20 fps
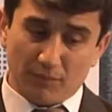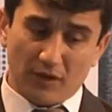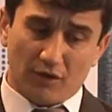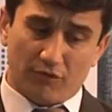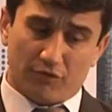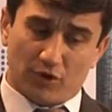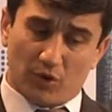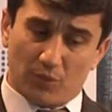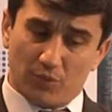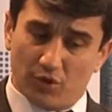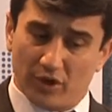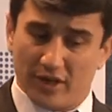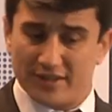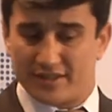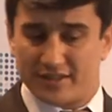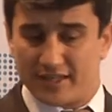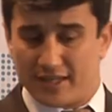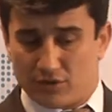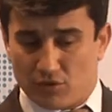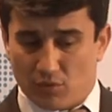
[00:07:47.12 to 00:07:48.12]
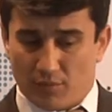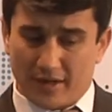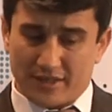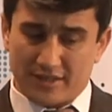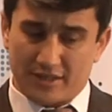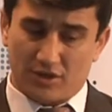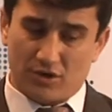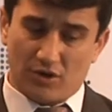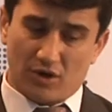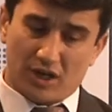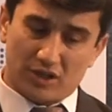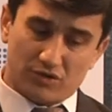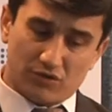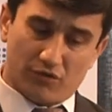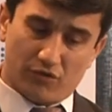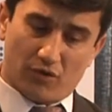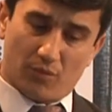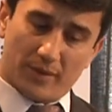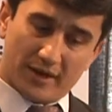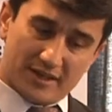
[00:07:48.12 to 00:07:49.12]
from USA to Mexico and so
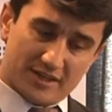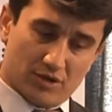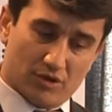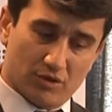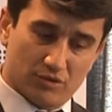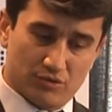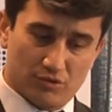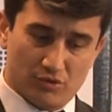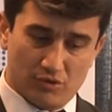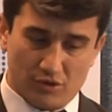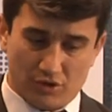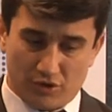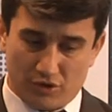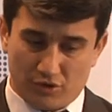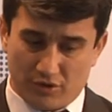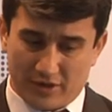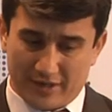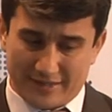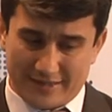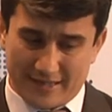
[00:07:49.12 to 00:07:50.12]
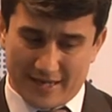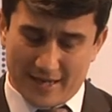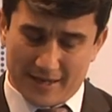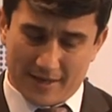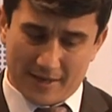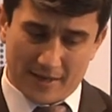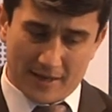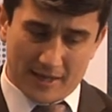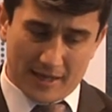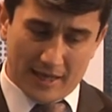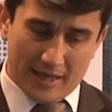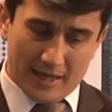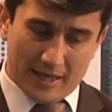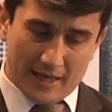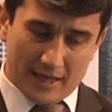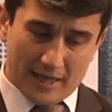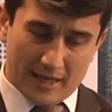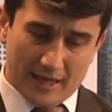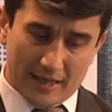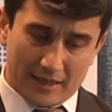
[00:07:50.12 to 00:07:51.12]
from Mexico to USA.
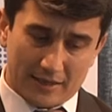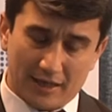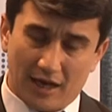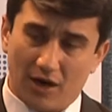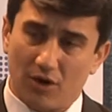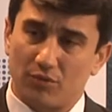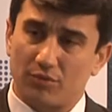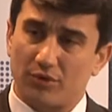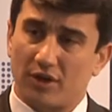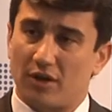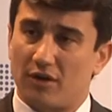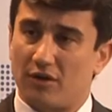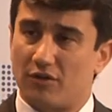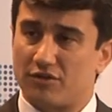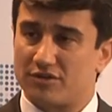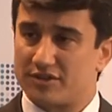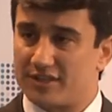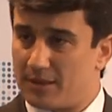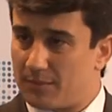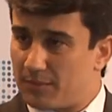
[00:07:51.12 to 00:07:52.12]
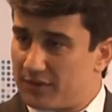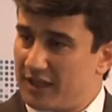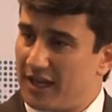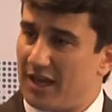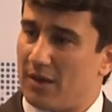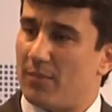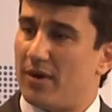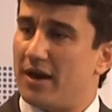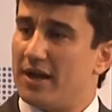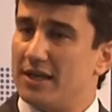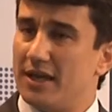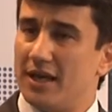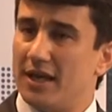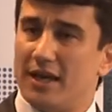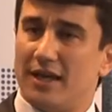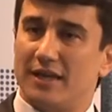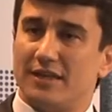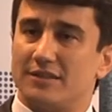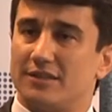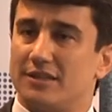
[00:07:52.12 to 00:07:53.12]
And now, uh, step year by
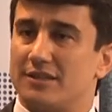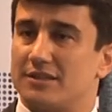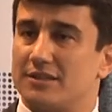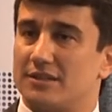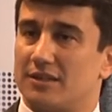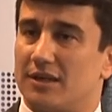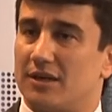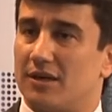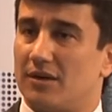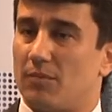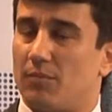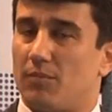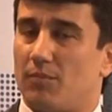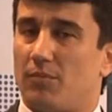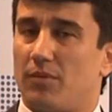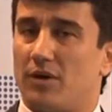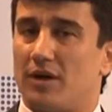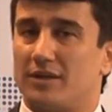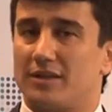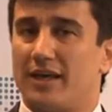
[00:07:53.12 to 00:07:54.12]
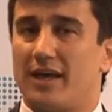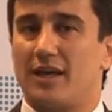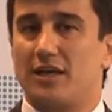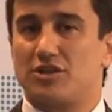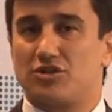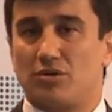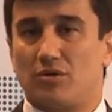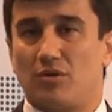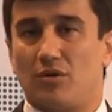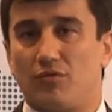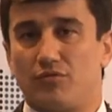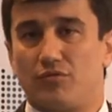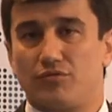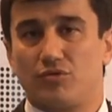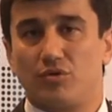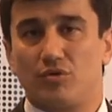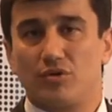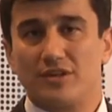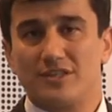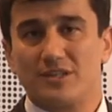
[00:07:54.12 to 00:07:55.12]
year, this uh, uh direction of
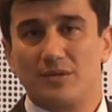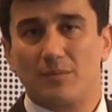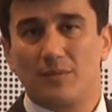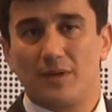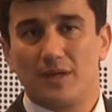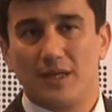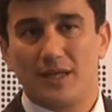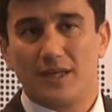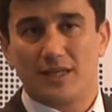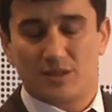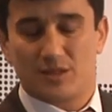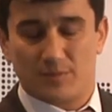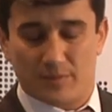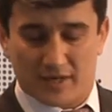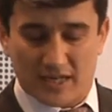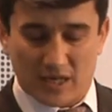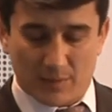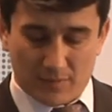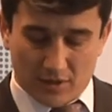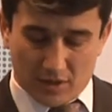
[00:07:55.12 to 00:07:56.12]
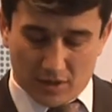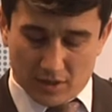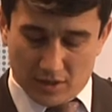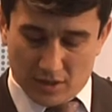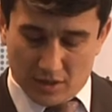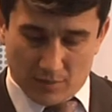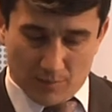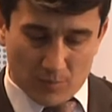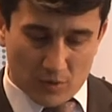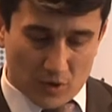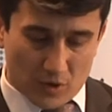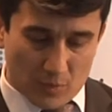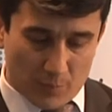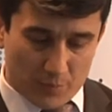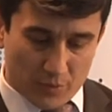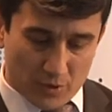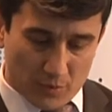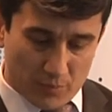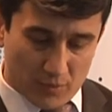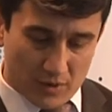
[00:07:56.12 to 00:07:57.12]
tourism is becoming uh, more
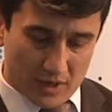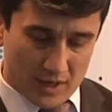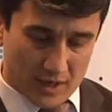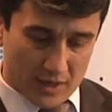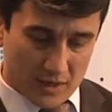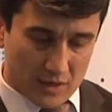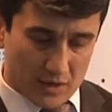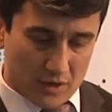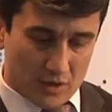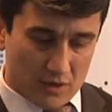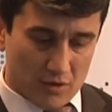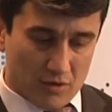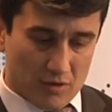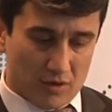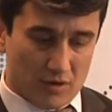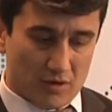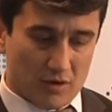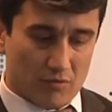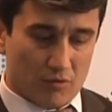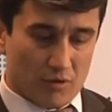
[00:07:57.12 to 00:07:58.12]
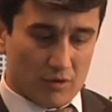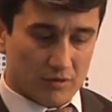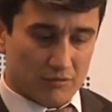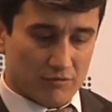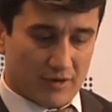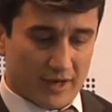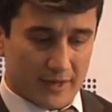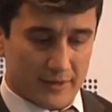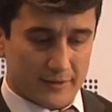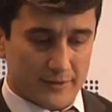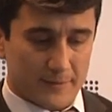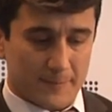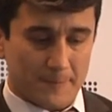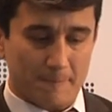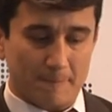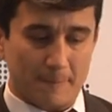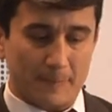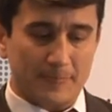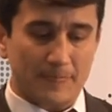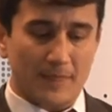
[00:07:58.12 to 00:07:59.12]
popular uh, worldwide.
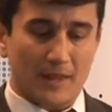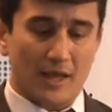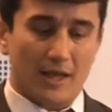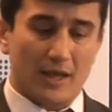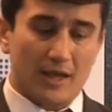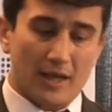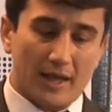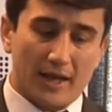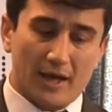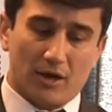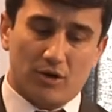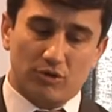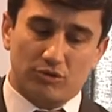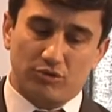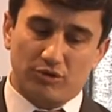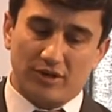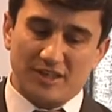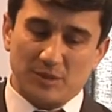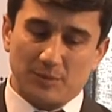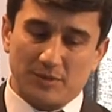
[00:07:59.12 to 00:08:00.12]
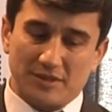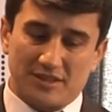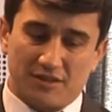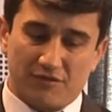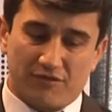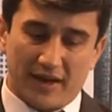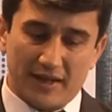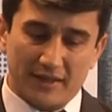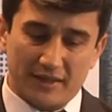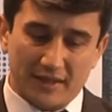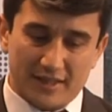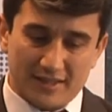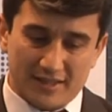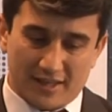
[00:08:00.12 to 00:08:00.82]
Ecotourism is defined as